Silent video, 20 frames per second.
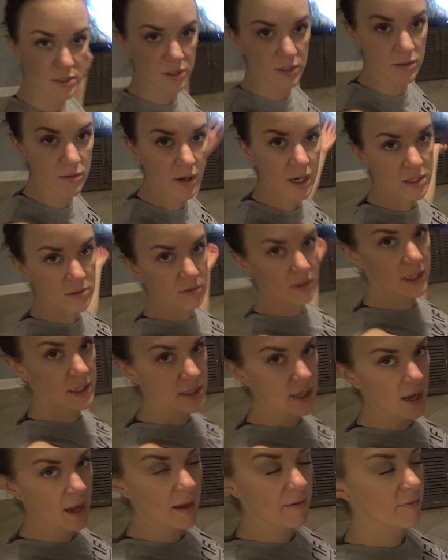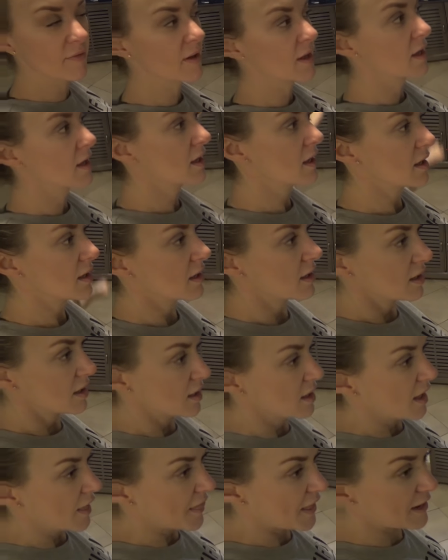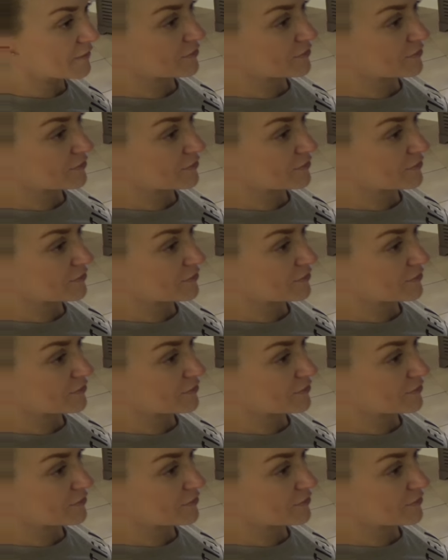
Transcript: so you guys will get to have the